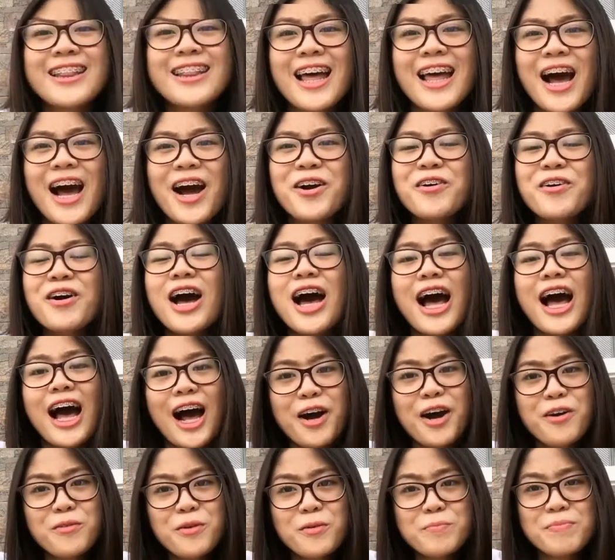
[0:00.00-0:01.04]
Now,
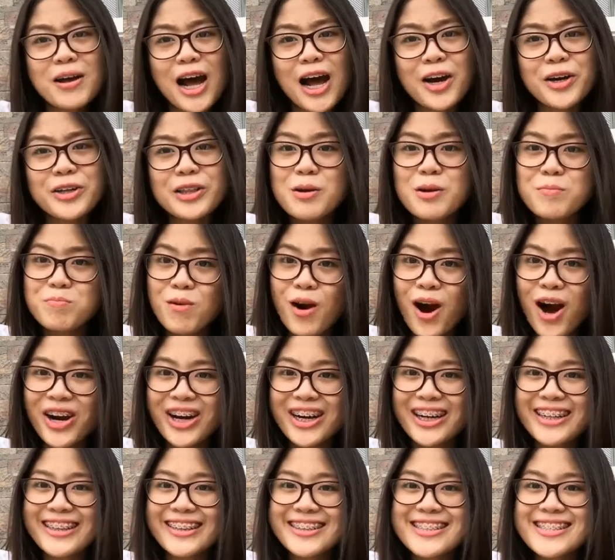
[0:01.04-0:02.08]
how about
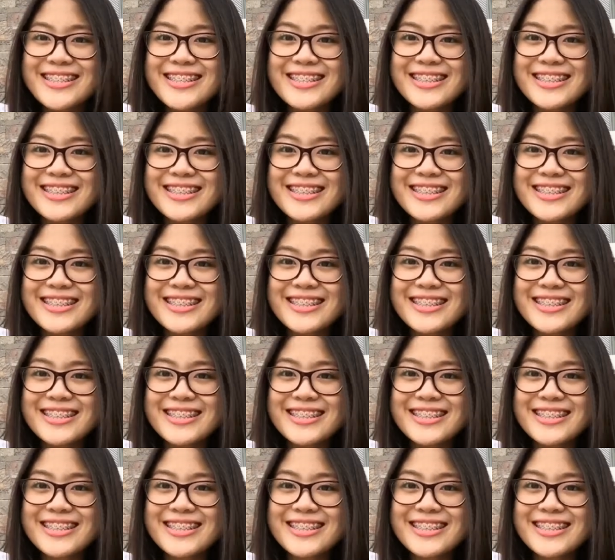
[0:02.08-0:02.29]
morals?